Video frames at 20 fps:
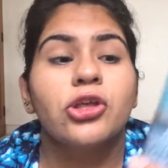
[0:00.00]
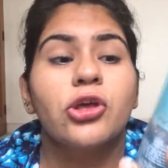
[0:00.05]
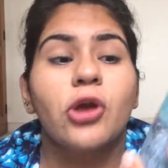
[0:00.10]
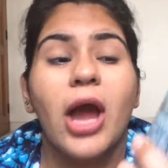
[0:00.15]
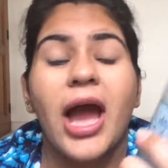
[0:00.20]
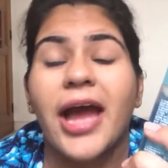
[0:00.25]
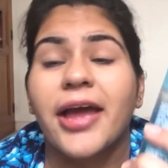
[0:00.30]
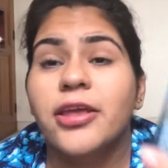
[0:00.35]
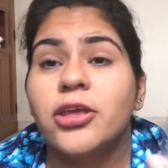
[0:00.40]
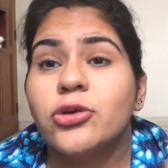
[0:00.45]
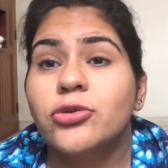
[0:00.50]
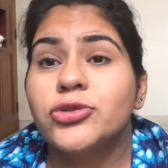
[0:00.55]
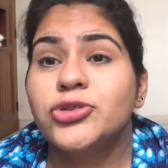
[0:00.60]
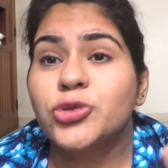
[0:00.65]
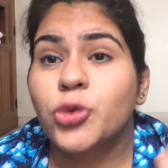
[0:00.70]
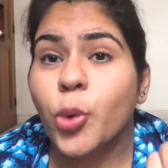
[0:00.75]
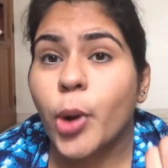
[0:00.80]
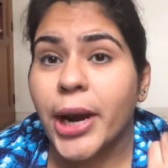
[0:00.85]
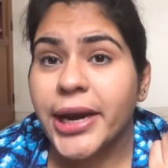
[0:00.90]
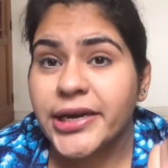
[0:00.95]
I
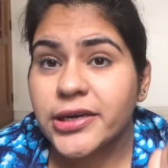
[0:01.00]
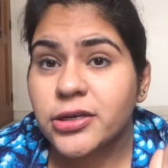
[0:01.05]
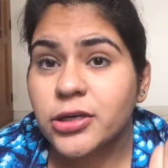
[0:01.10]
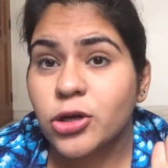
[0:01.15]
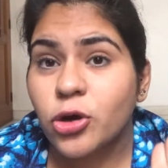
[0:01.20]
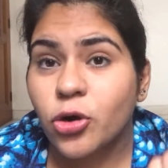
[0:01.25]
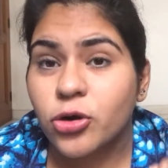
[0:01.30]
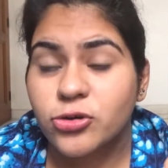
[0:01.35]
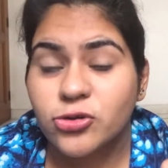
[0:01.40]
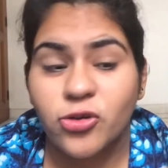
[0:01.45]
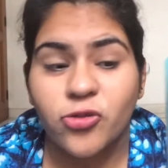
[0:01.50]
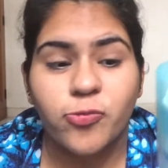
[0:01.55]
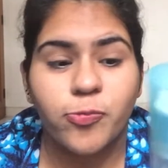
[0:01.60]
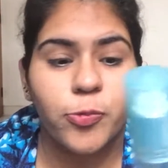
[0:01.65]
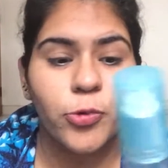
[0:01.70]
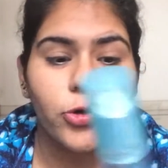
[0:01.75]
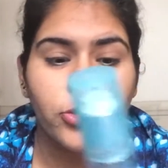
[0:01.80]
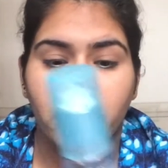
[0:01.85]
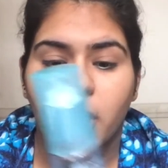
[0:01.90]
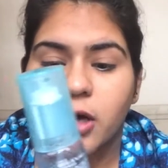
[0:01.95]
used quite a lot of
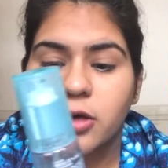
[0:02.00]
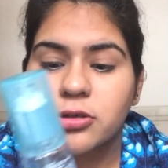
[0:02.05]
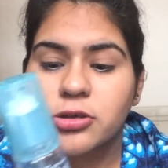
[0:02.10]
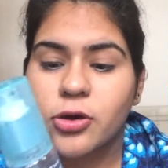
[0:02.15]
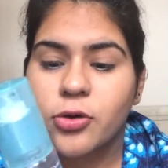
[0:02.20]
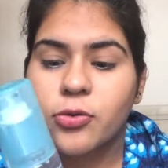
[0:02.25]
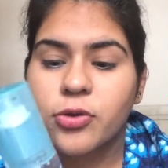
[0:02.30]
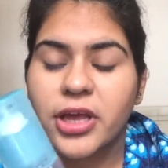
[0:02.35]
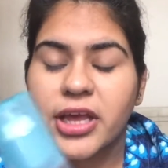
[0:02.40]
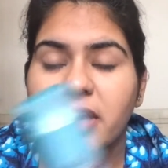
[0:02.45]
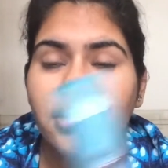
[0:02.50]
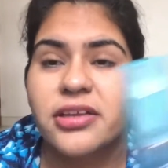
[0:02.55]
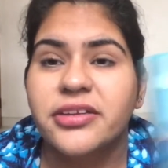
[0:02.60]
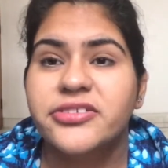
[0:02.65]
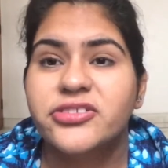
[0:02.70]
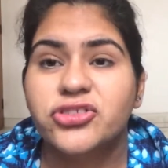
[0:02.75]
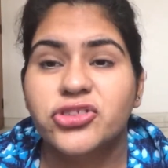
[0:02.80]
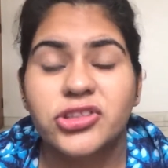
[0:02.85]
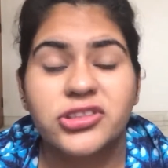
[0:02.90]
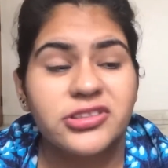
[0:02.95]
product. Okay,
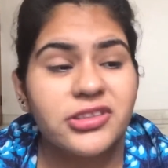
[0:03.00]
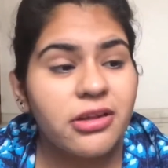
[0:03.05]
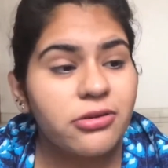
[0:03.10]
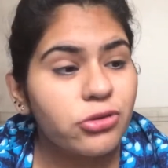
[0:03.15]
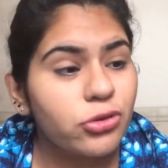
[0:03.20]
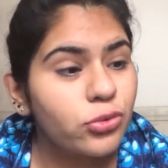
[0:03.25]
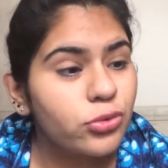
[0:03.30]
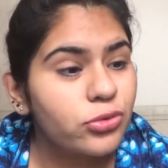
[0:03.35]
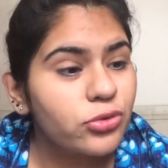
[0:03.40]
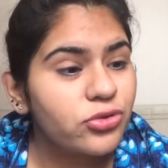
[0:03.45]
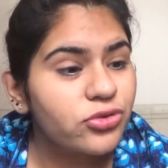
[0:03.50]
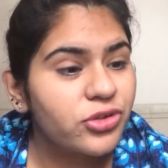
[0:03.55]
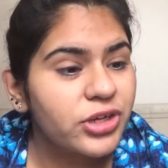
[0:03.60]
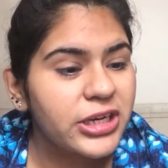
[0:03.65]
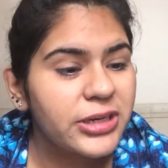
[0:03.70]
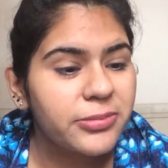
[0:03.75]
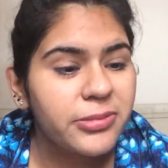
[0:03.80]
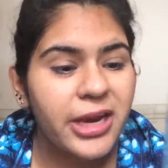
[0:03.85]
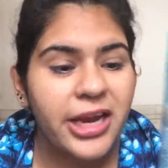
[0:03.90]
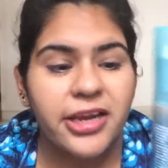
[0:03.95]
it's just that 2 to
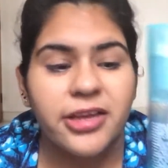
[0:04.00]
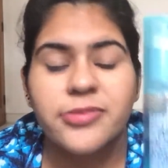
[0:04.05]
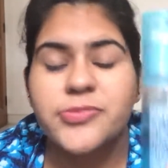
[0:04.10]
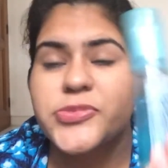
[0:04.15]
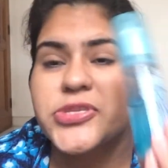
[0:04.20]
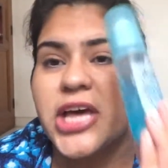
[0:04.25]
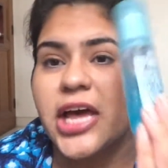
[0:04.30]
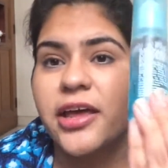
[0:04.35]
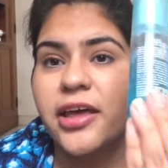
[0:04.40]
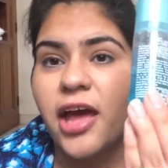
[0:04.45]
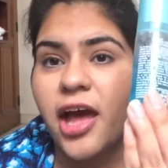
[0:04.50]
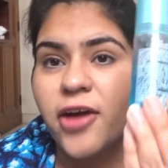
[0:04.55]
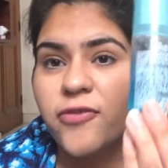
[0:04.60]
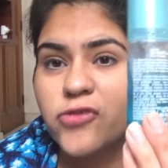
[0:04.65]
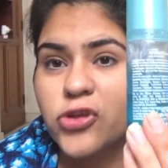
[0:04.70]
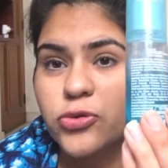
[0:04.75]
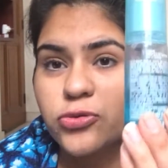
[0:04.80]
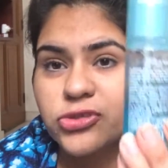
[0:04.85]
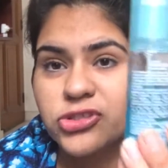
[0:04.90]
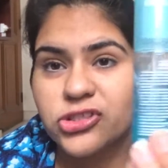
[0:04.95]
3 times I
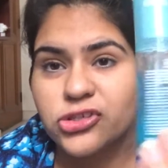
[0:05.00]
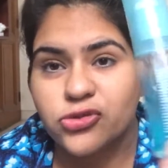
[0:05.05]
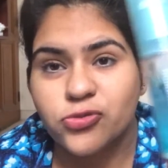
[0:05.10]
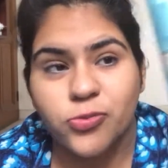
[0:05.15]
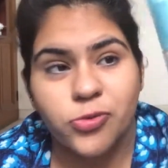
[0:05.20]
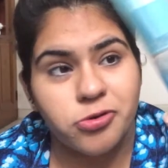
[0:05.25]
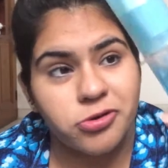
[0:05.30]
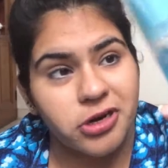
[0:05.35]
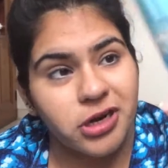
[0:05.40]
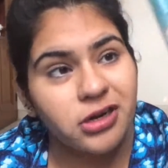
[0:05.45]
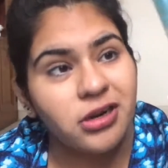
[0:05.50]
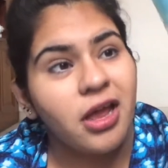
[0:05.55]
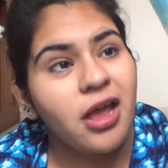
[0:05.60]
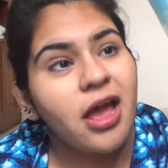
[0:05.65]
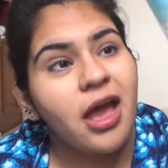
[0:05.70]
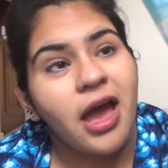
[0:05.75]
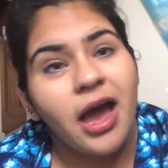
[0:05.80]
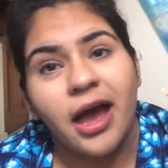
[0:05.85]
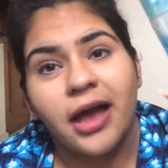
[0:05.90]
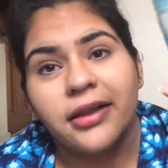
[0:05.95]
have used this product
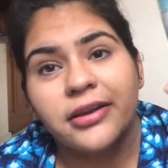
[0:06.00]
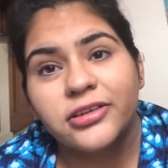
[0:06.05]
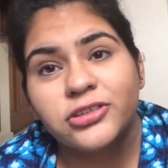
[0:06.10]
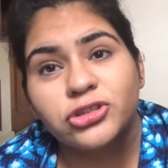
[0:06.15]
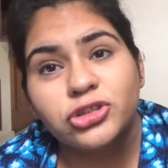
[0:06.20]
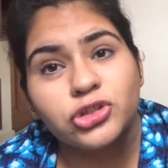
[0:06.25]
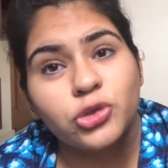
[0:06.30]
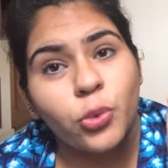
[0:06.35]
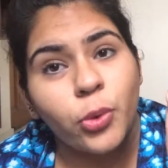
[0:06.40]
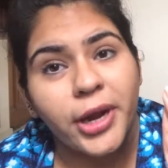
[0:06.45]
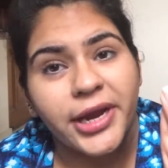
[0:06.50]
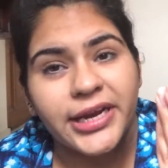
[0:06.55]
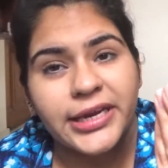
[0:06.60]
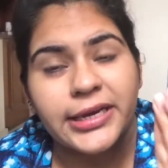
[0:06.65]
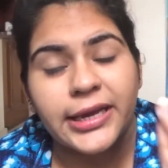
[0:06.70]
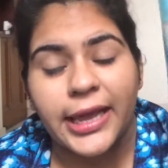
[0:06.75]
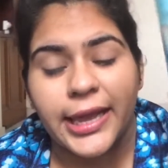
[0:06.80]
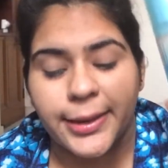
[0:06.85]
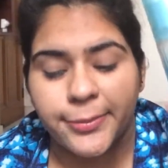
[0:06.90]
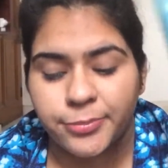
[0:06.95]
and it's
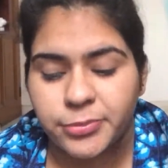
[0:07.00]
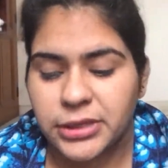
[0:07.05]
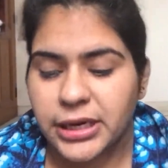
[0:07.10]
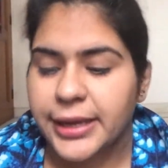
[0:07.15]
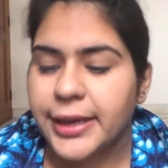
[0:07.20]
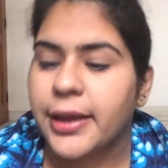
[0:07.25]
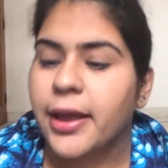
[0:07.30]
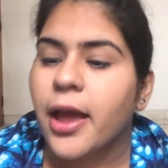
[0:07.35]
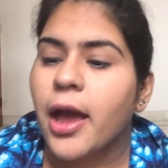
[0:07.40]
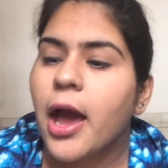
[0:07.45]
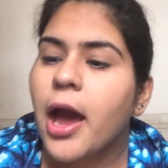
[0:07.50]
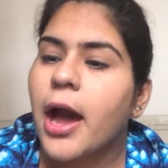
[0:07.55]
quite empty.